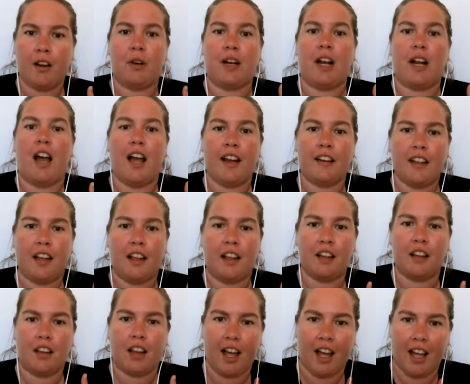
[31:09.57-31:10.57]
When I
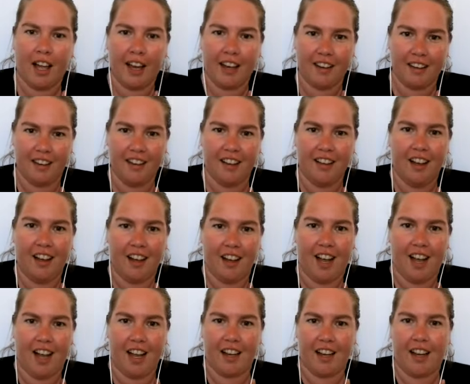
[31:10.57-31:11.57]
tell a lie,
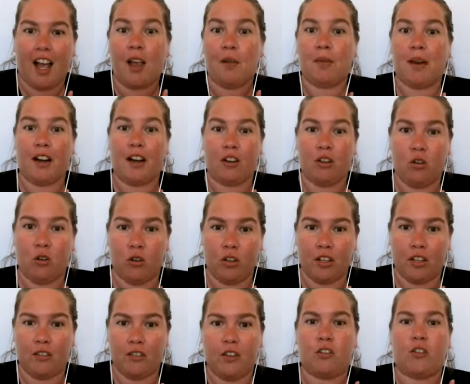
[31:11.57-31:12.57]
I'm not a whole
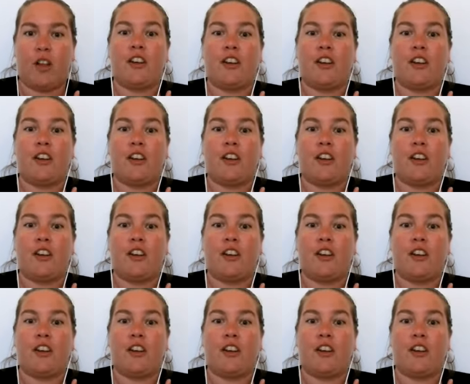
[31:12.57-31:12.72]
individual.